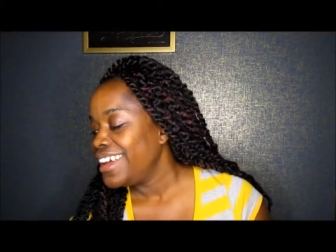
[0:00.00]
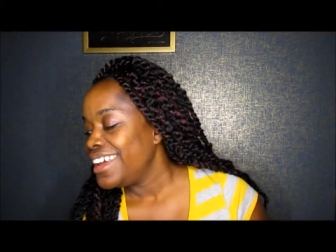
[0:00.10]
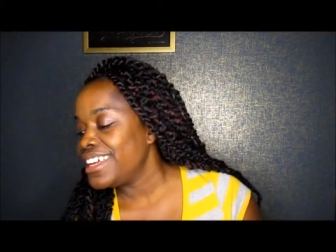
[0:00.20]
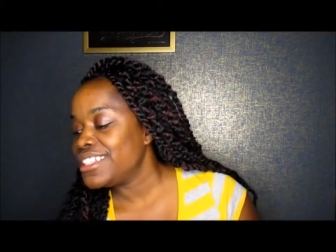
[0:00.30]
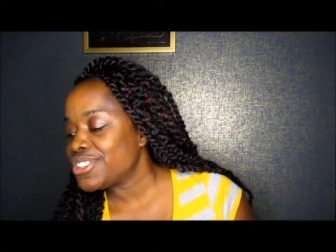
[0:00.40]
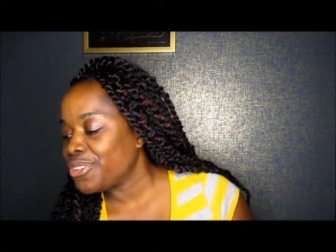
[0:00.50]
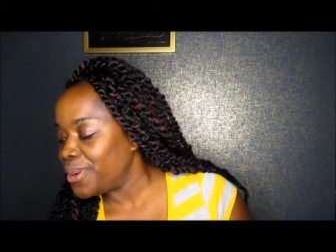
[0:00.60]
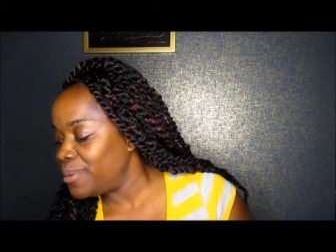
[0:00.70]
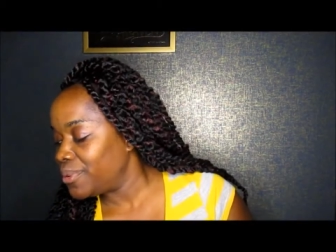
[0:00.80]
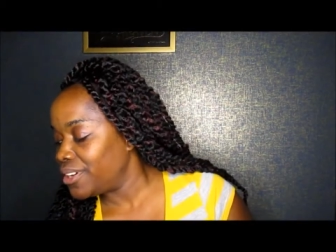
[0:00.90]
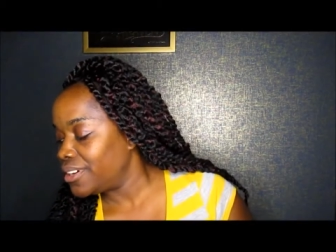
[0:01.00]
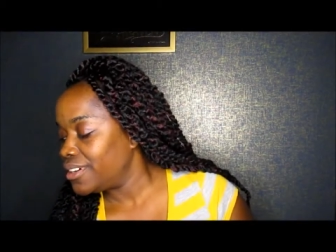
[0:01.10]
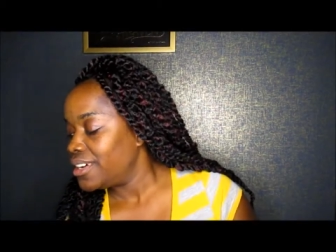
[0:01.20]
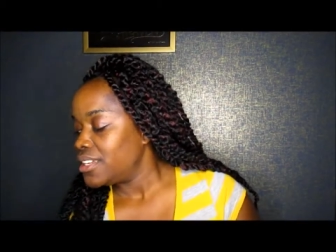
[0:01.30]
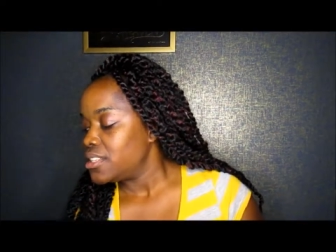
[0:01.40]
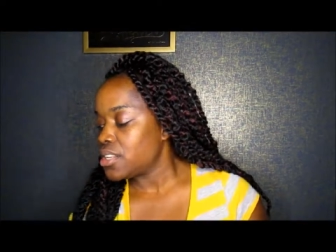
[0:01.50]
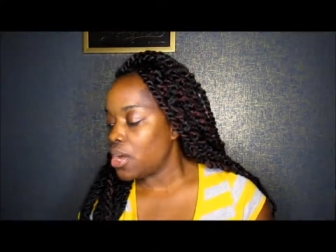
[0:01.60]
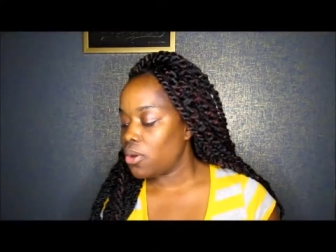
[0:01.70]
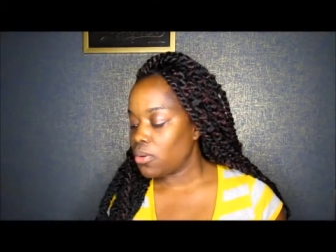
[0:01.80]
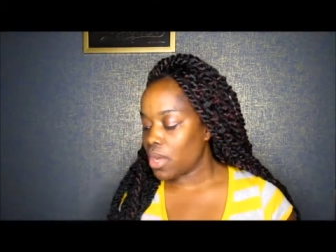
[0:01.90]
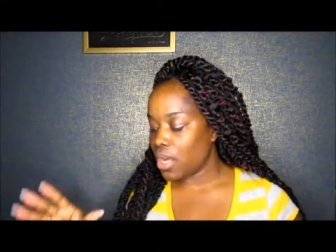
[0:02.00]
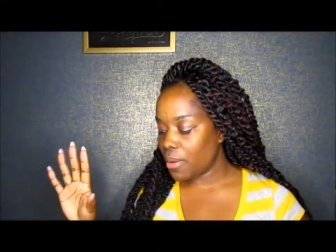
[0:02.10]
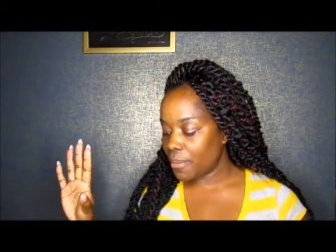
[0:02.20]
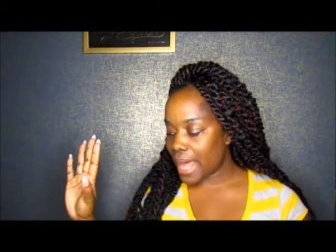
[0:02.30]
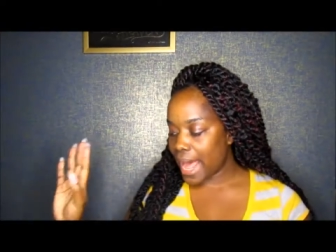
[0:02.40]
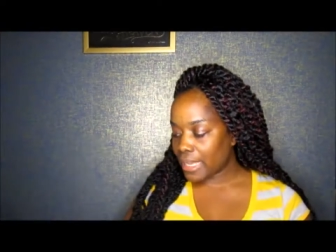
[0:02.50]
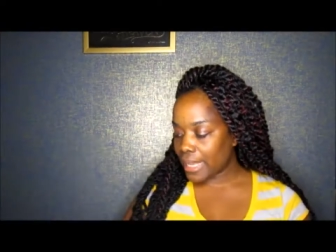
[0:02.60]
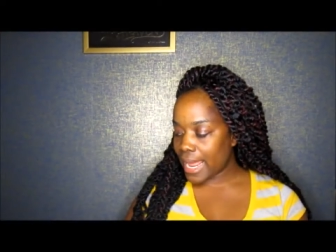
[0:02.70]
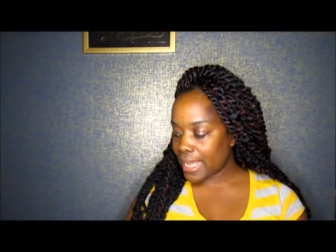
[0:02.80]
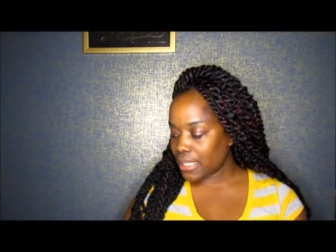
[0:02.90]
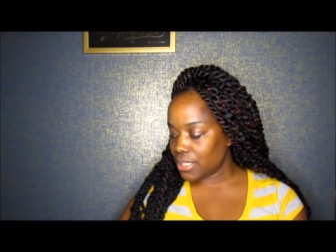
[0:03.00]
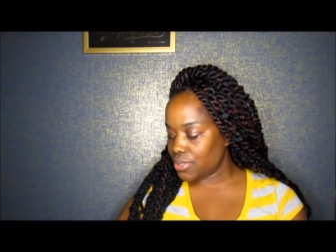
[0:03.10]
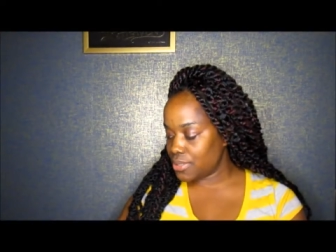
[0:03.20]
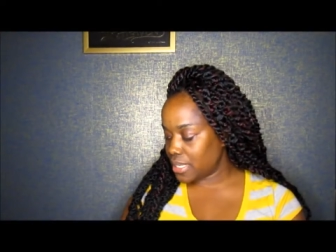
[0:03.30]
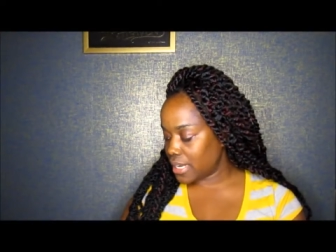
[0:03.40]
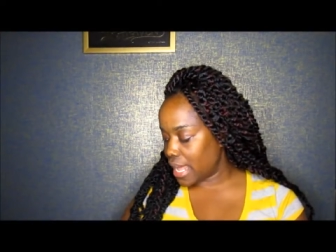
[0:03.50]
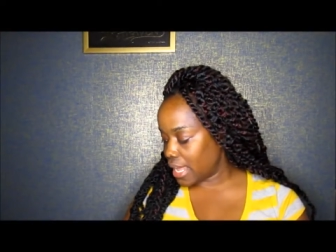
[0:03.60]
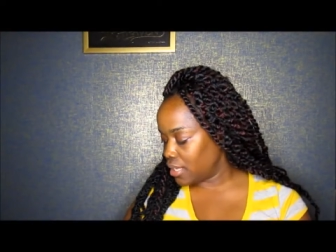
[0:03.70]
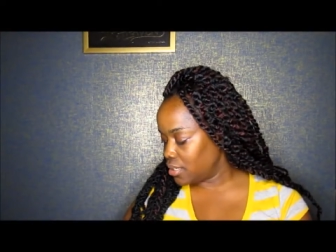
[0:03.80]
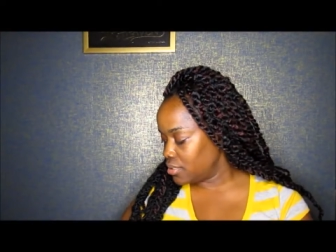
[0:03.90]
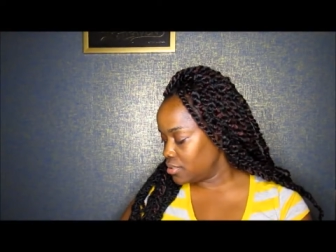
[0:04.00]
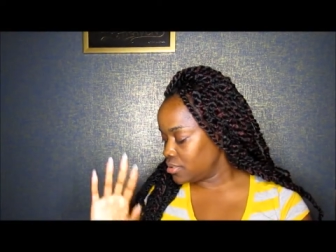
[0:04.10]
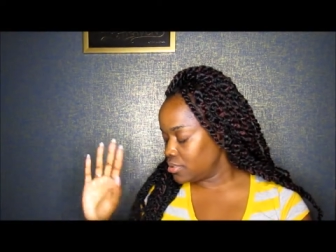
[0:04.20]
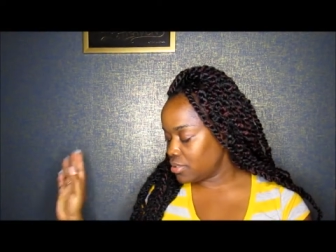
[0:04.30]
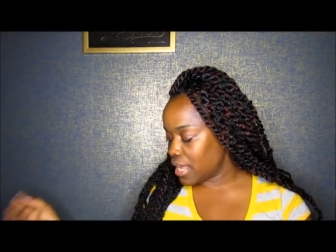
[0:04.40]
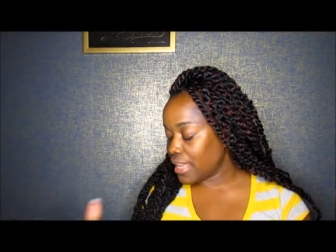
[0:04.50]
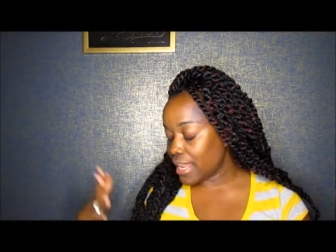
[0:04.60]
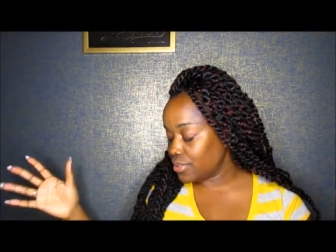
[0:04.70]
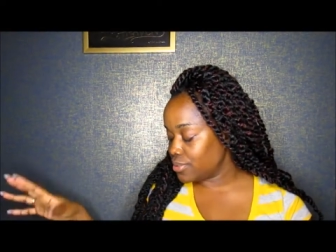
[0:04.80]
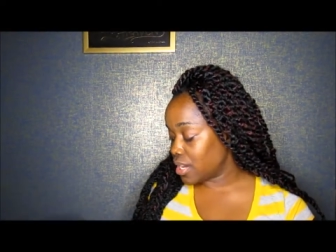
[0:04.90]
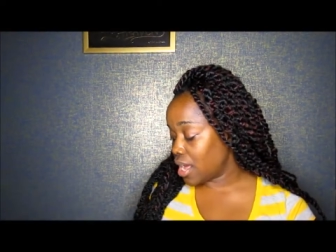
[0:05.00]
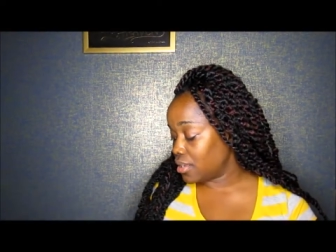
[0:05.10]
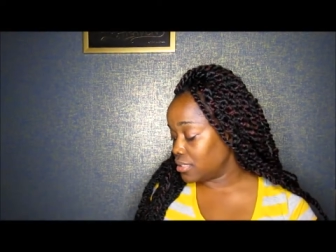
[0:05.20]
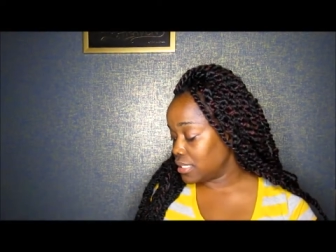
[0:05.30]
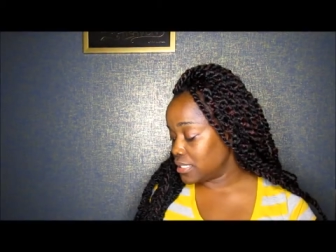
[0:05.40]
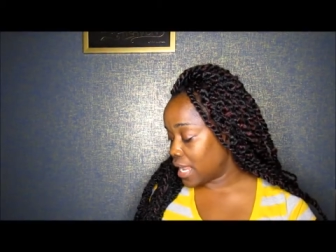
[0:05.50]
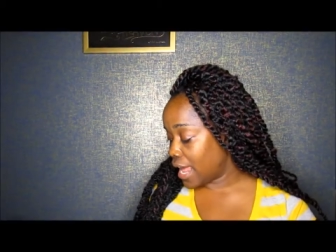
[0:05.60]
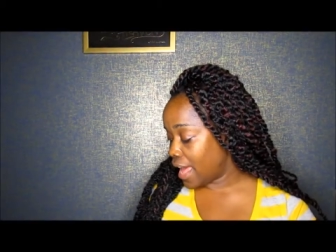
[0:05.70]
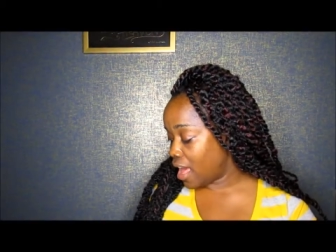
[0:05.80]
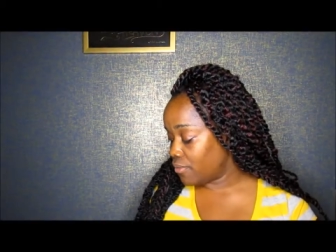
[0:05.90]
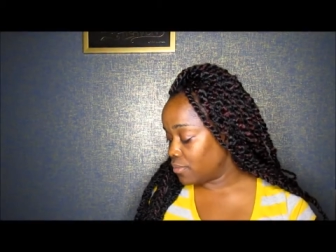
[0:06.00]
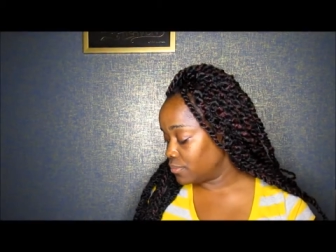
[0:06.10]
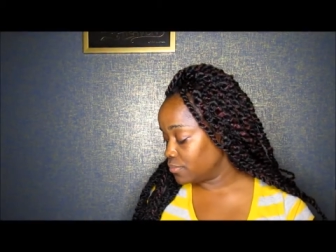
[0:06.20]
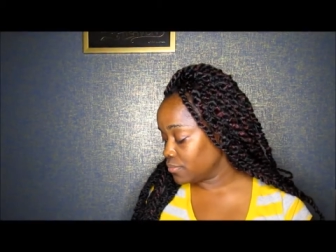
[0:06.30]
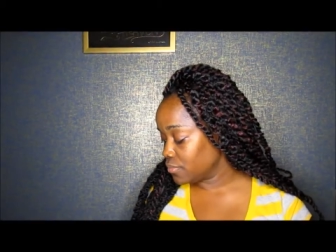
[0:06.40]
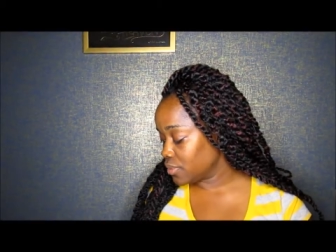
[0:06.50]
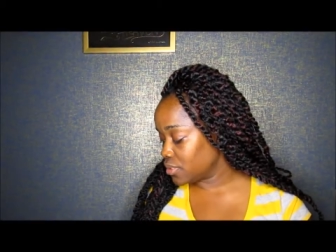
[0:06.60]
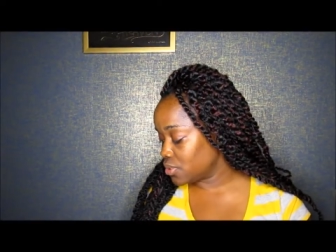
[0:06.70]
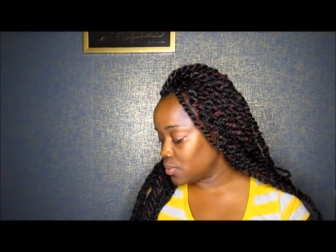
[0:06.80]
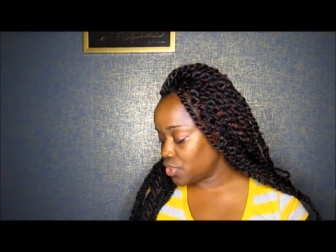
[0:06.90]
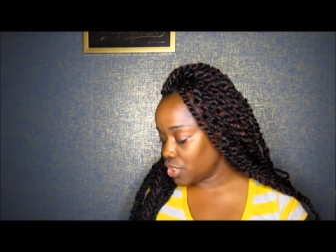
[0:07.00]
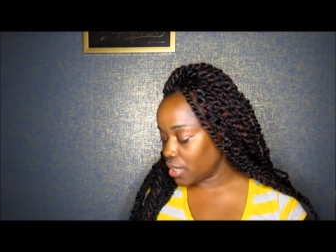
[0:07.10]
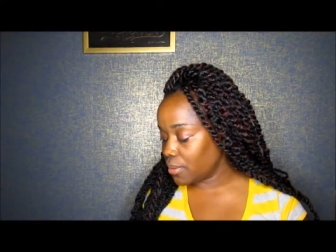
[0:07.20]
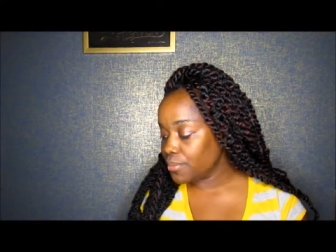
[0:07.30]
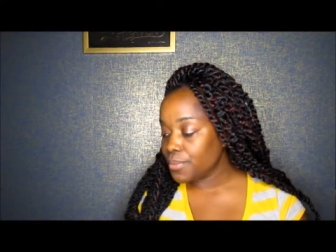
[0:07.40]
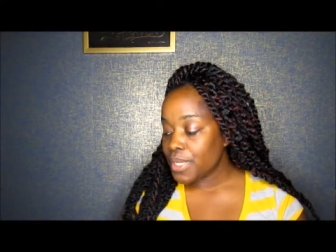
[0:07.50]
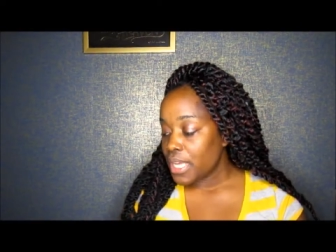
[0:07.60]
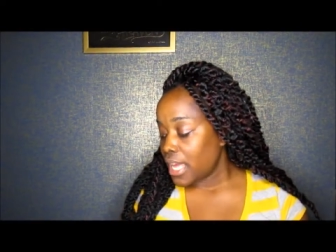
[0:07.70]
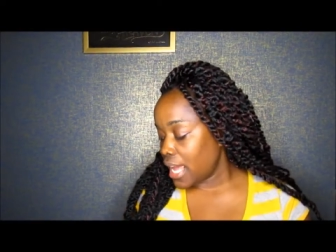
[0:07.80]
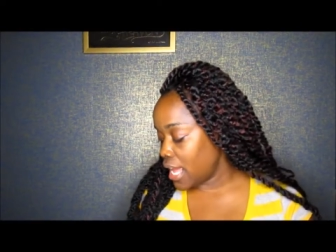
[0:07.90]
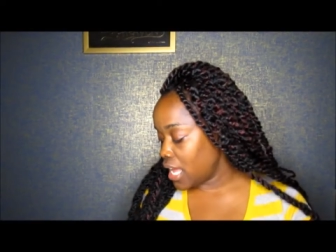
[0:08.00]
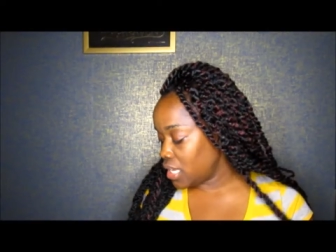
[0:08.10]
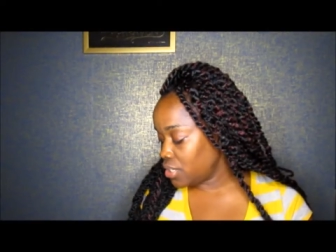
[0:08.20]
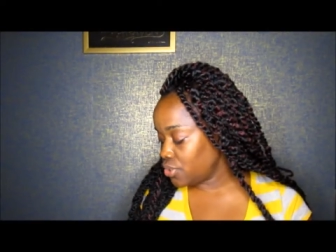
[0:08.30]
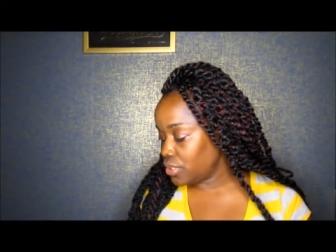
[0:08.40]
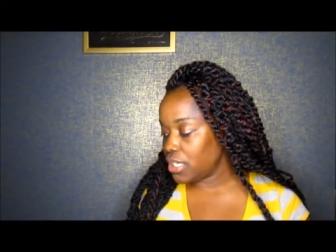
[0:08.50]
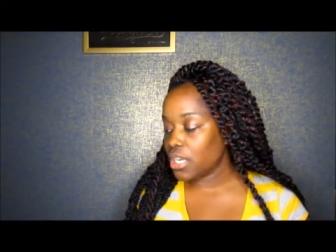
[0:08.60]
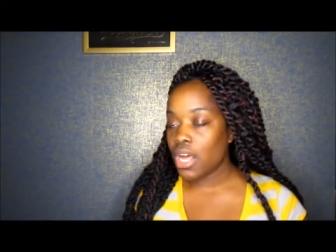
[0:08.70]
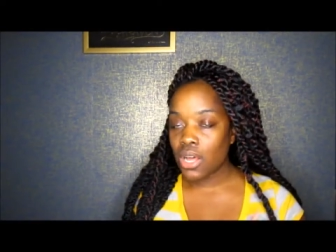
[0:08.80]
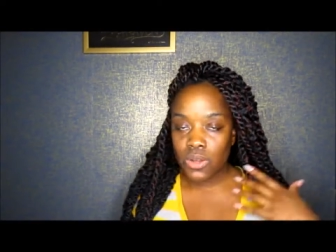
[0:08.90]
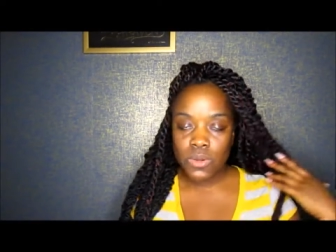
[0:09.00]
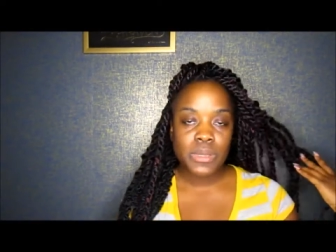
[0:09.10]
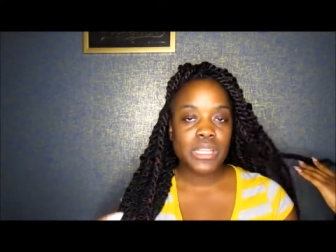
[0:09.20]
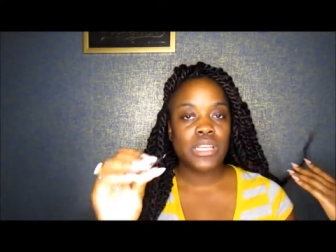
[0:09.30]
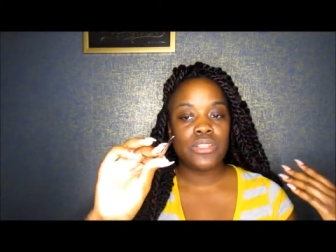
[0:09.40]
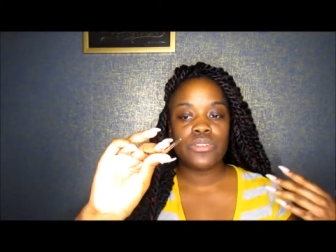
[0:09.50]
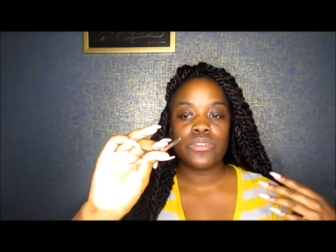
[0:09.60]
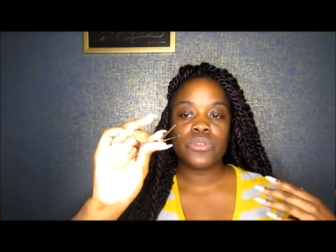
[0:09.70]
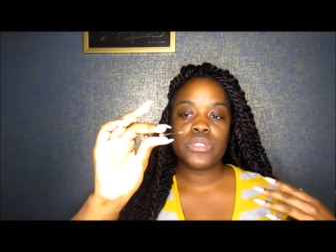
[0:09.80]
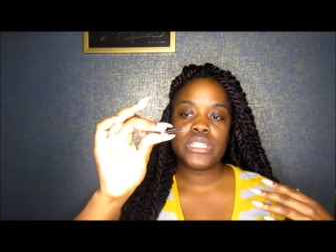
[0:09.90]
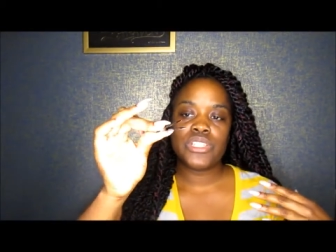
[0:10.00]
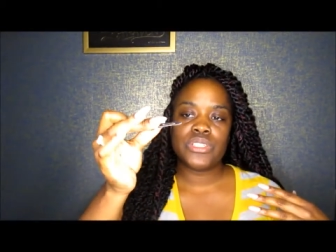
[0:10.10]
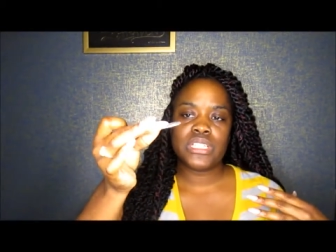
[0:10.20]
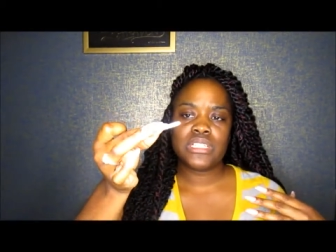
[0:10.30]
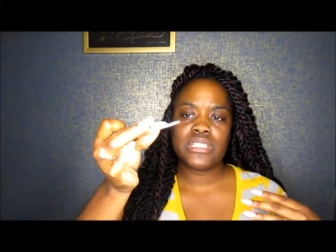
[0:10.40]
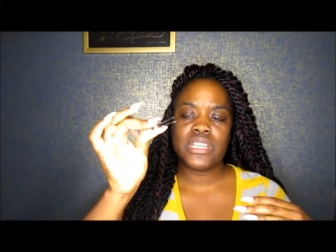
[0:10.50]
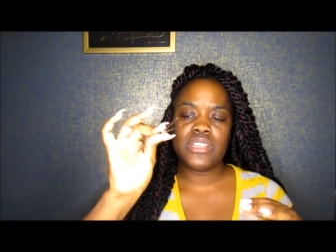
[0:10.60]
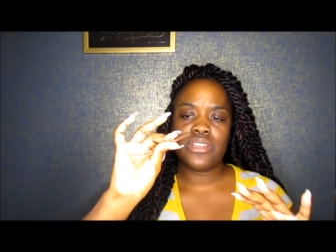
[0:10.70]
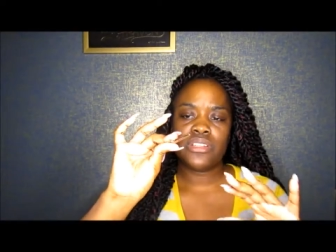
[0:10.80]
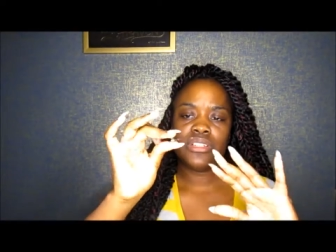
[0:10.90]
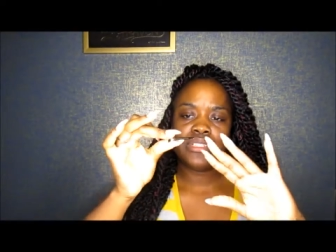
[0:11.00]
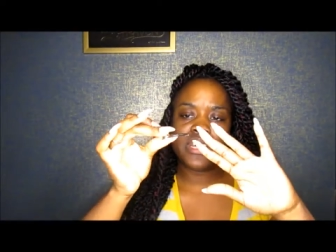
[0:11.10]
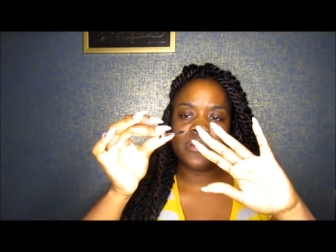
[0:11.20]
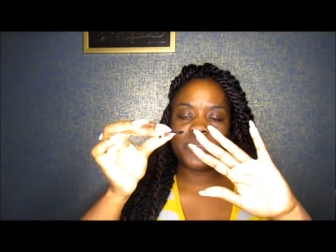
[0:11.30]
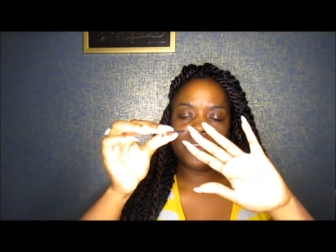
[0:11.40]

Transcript: It's creamier. So I like using that. I like using all these. I have them to switch it up. And you'll need a comb, and then of course you'll need either your duckbill